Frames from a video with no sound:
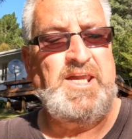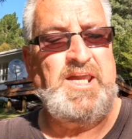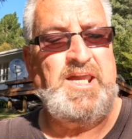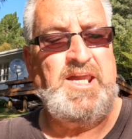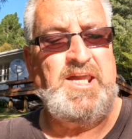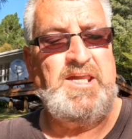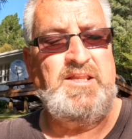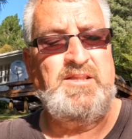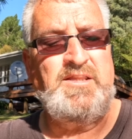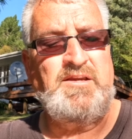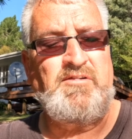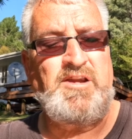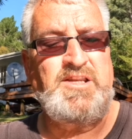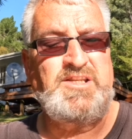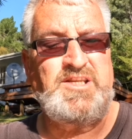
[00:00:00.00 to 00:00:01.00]
and the
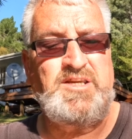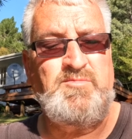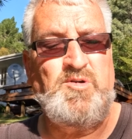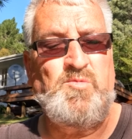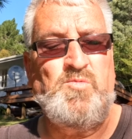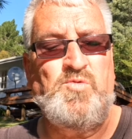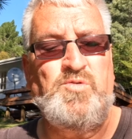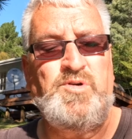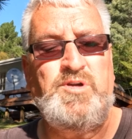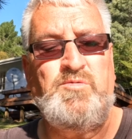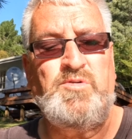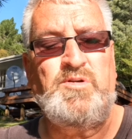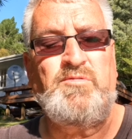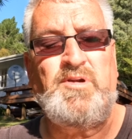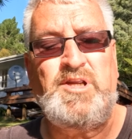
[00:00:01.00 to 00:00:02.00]
great team at WOI
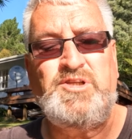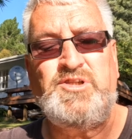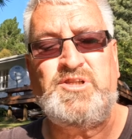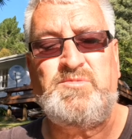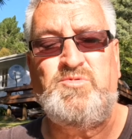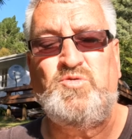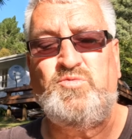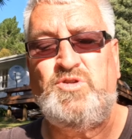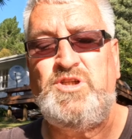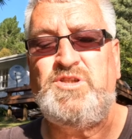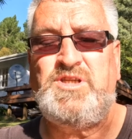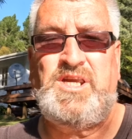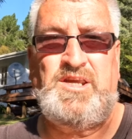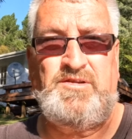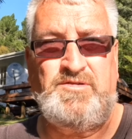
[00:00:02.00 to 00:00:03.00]
will arrange a small
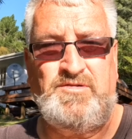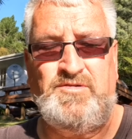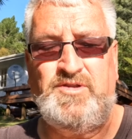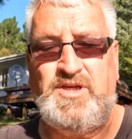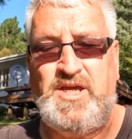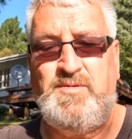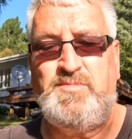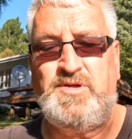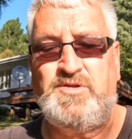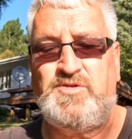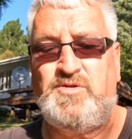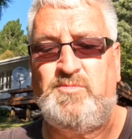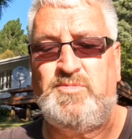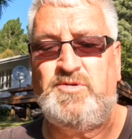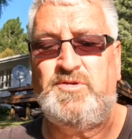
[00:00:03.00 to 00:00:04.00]
discount on the camping
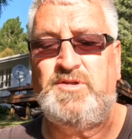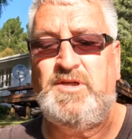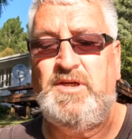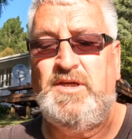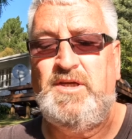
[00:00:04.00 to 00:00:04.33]
tripod,